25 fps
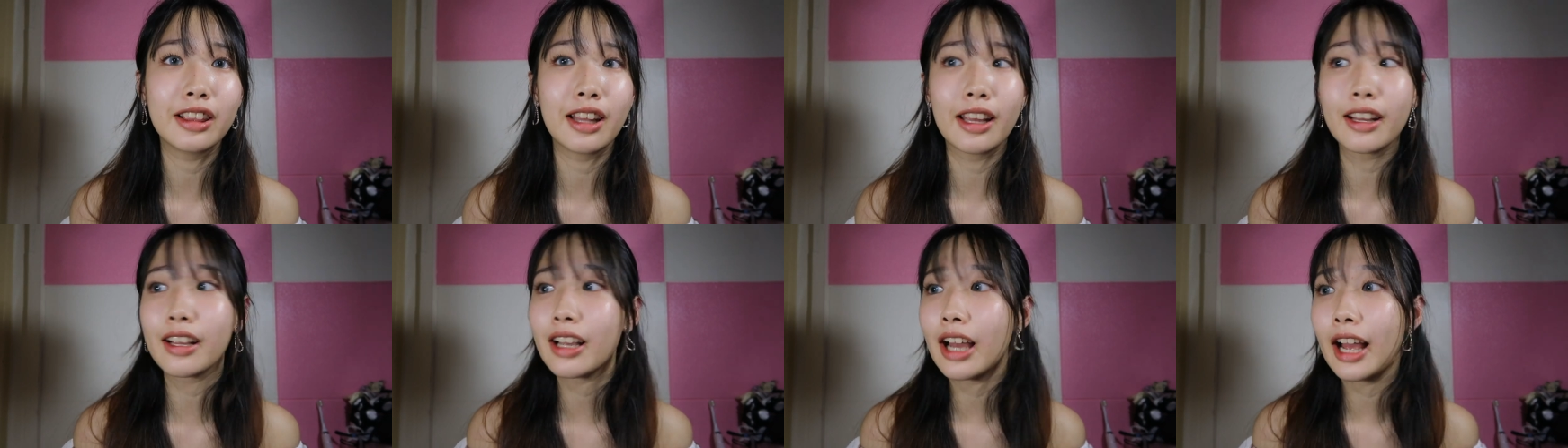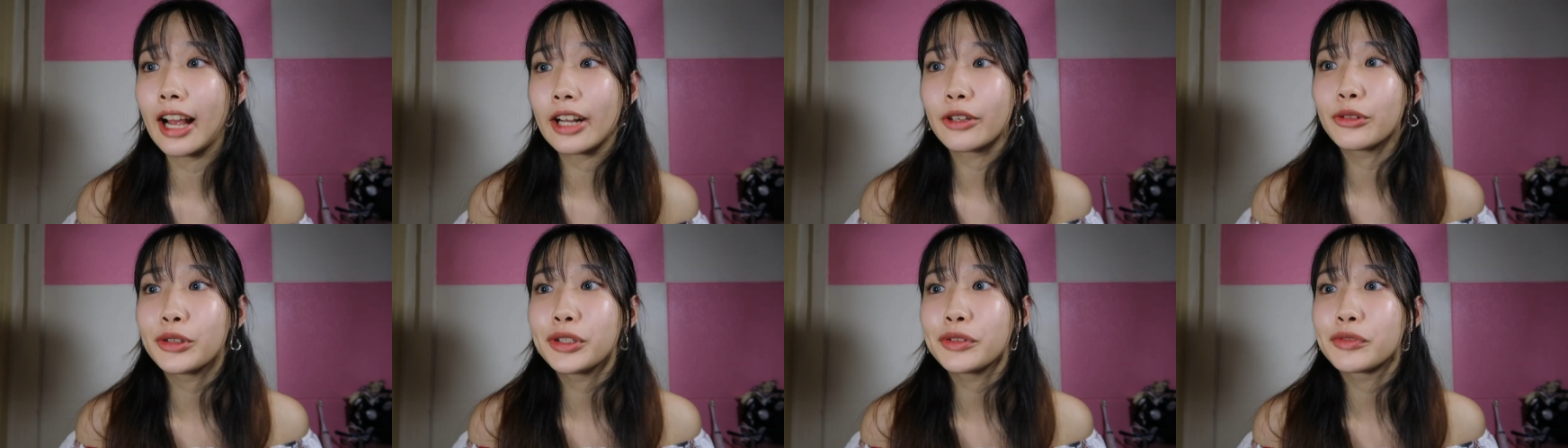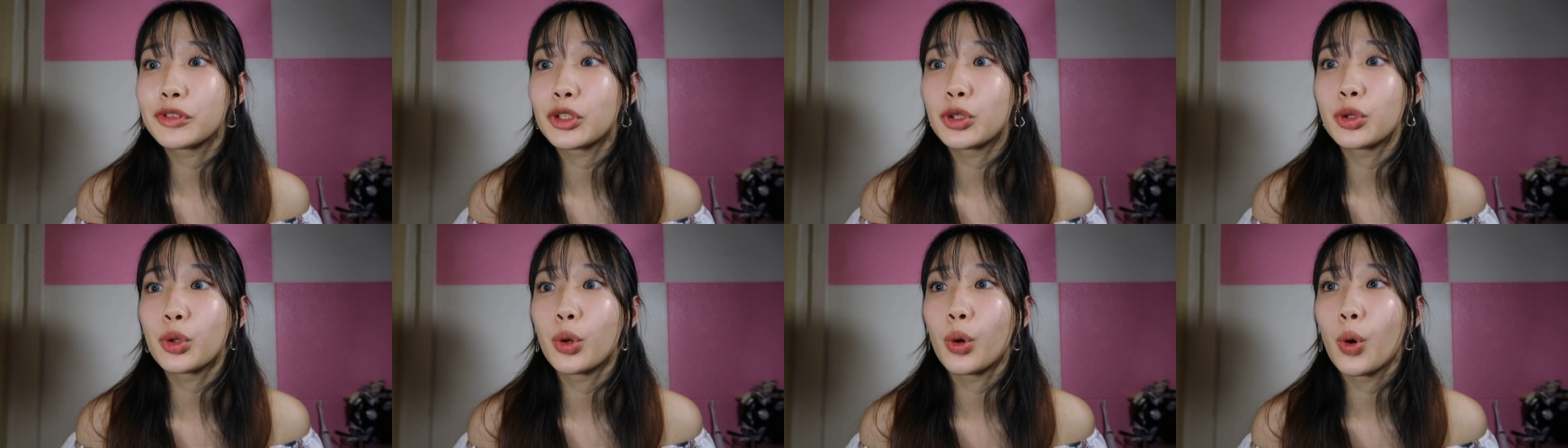Like, I don't
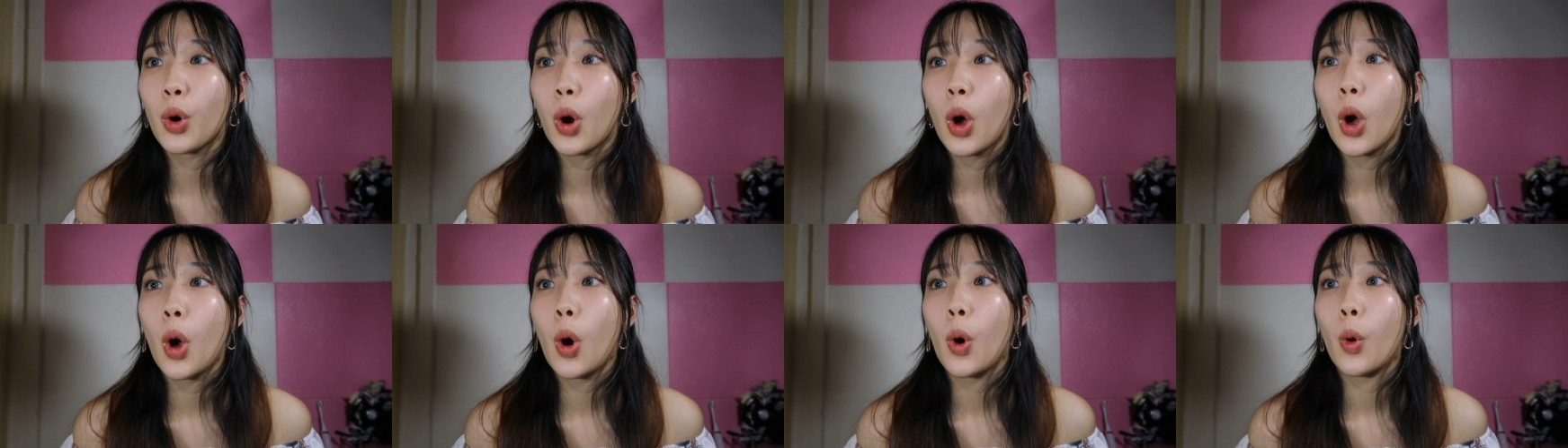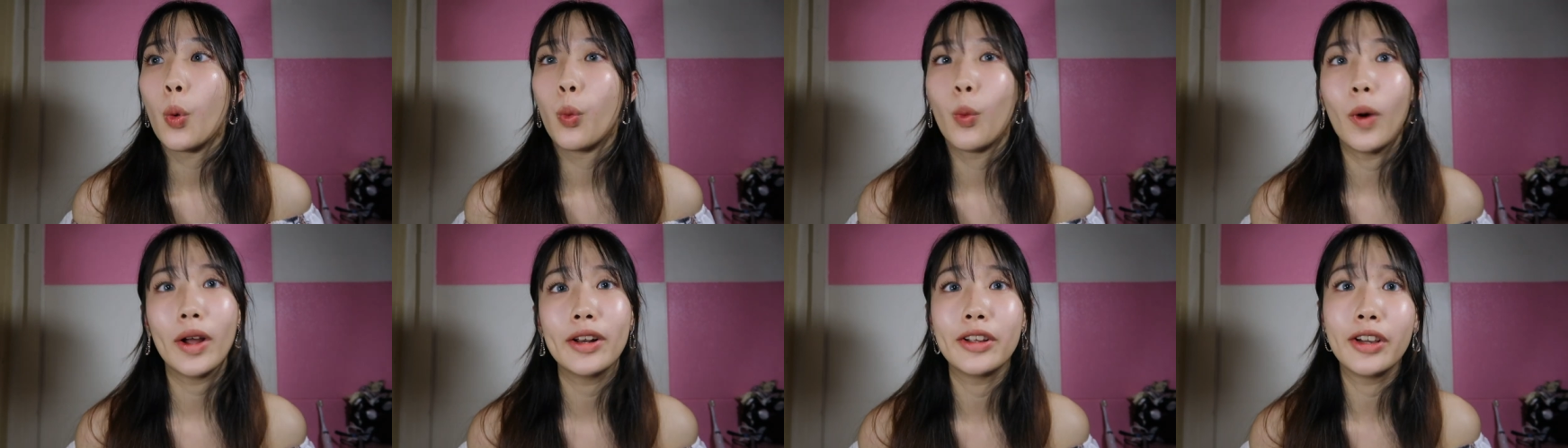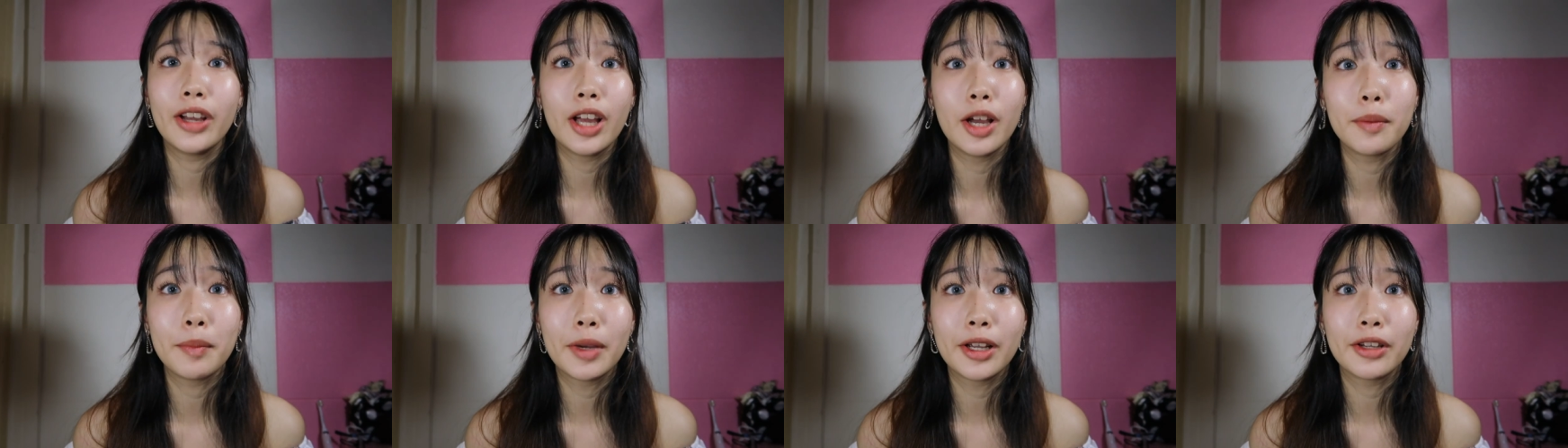even know what the
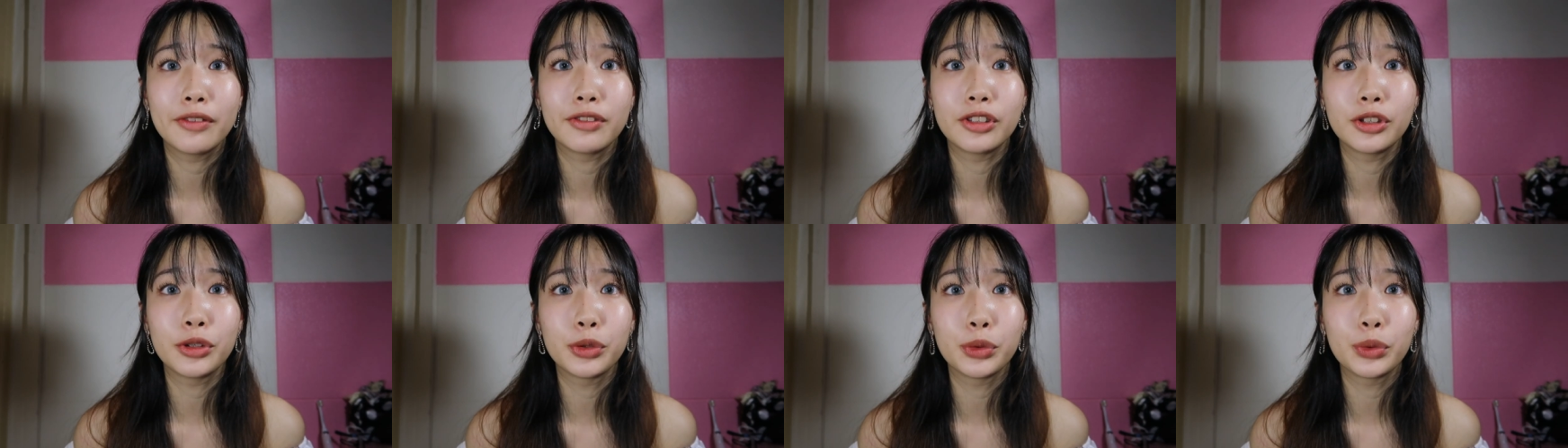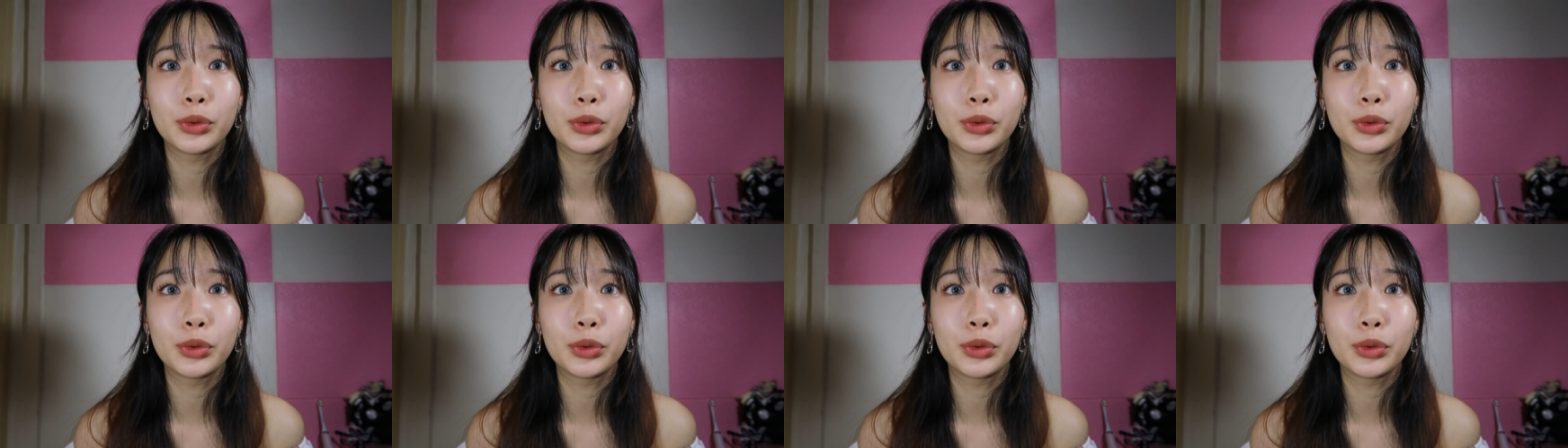hell am I even